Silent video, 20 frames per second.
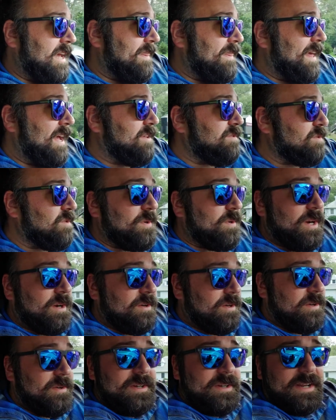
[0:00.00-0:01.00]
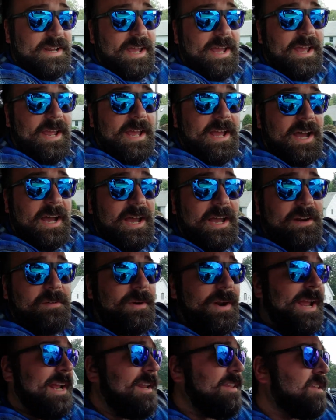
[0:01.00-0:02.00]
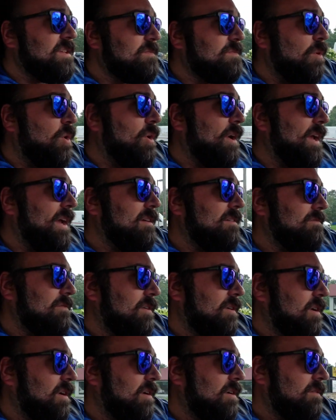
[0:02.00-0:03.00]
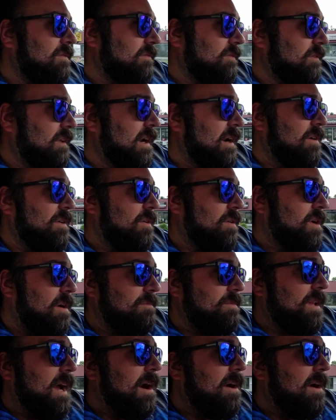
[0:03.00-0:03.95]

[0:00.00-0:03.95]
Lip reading: and that's what we are doing today. It rained this morning for, I don't know, a couple